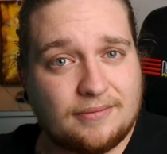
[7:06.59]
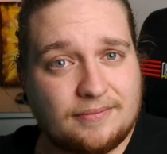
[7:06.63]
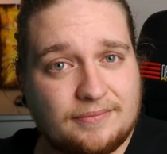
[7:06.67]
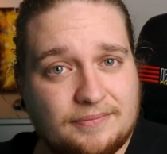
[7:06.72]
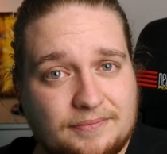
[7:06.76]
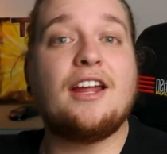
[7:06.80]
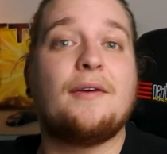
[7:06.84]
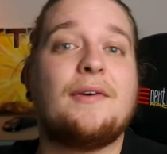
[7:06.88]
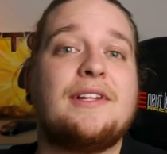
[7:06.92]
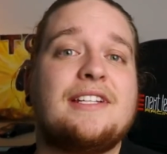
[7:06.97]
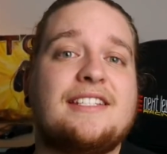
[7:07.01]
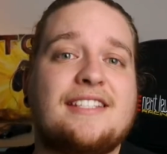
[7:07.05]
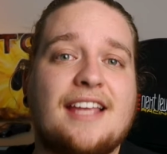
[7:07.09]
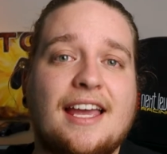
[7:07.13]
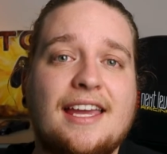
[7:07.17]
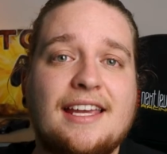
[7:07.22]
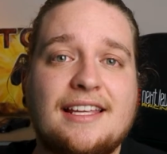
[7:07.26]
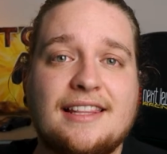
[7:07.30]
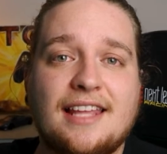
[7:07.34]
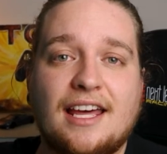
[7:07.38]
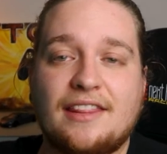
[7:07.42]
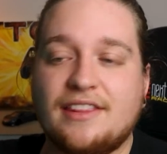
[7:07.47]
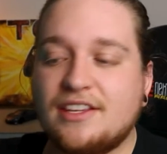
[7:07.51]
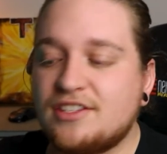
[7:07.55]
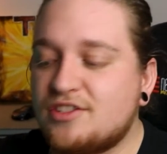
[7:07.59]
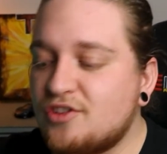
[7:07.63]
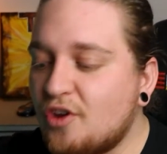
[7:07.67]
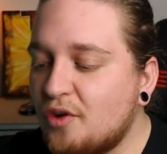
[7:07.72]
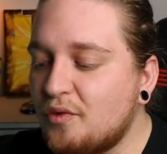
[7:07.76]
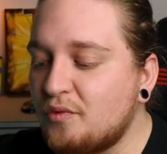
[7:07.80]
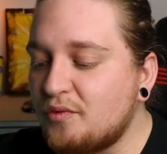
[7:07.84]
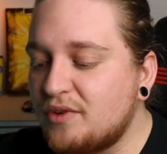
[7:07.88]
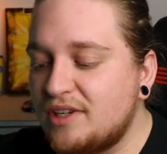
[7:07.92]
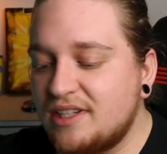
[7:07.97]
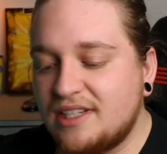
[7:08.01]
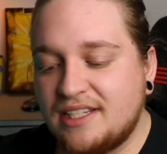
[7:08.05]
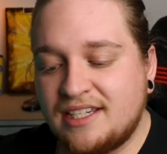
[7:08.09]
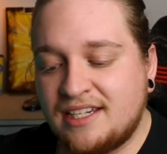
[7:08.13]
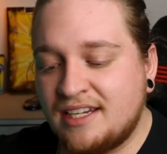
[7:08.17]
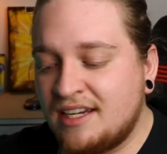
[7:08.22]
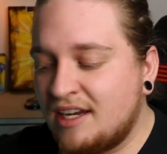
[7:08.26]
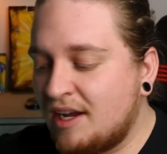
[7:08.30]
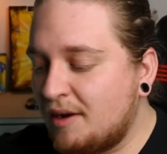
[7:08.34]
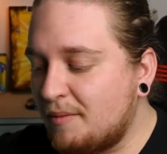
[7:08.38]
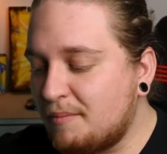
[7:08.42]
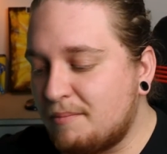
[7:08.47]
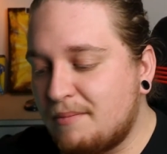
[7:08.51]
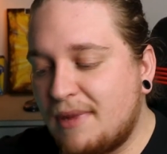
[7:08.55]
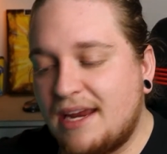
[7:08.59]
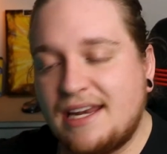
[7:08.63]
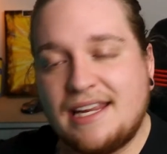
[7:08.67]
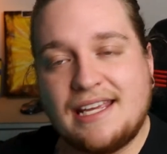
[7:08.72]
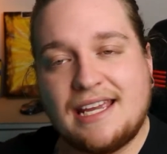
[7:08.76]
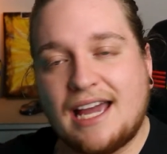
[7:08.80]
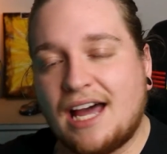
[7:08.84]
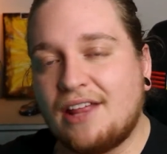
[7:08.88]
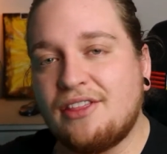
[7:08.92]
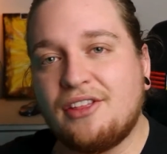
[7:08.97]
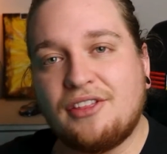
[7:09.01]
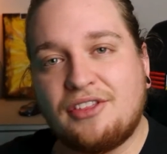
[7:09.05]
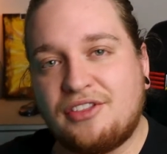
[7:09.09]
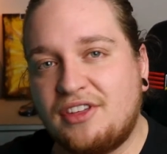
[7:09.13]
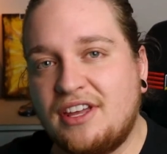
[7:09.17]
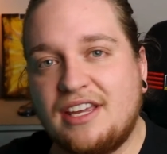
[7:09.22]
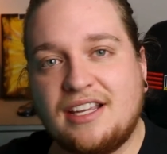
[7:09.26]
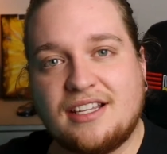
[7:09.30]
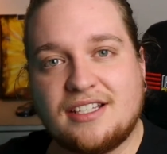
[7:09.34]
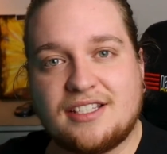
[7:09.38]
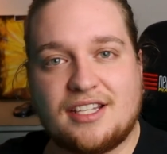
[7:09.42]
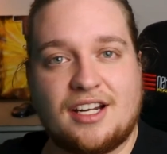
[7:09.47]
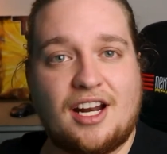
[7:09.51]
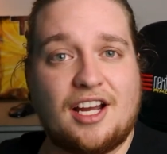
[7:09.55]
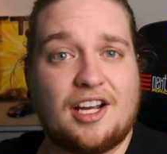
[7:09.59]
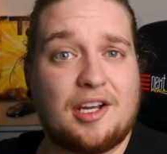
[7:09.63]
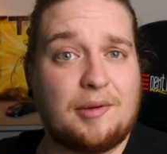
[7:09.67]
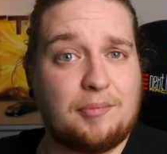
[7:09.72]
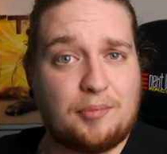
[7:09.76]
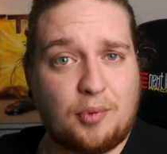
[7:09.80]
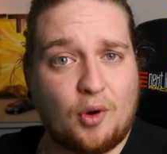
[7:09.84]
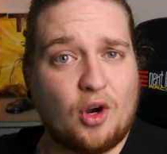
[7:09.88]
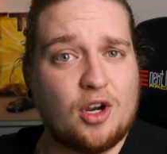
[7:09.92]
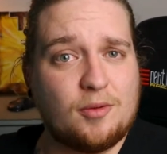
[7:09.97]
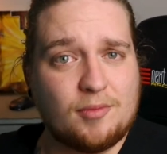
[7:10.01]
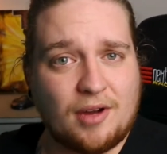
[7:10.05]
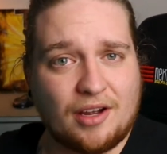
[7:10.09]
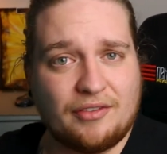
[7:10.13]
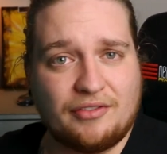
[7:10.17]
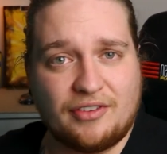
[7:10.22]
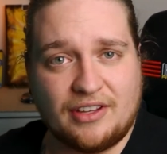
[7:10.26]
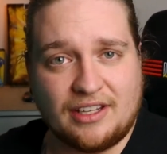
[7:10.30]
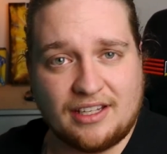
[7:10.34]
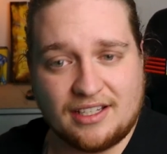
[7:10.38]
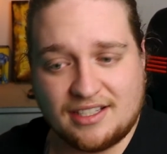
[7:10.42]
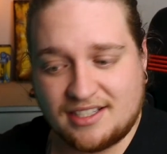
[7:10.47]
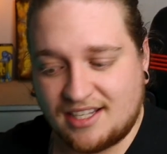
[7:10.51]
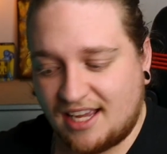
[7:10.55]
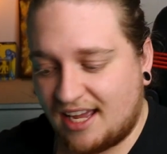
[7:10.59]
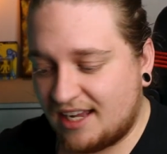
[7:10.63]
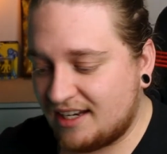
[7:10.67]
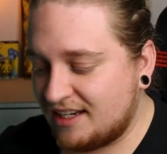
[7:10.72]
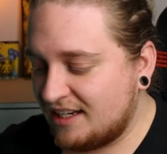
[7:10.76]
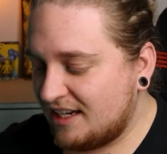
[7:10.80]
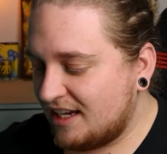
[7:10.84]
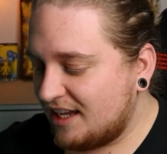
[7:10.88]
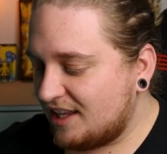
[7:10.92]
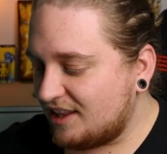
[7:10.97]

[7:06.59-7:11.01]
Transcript: Now, in saying that, there's not really many other things that I can point my fingers at.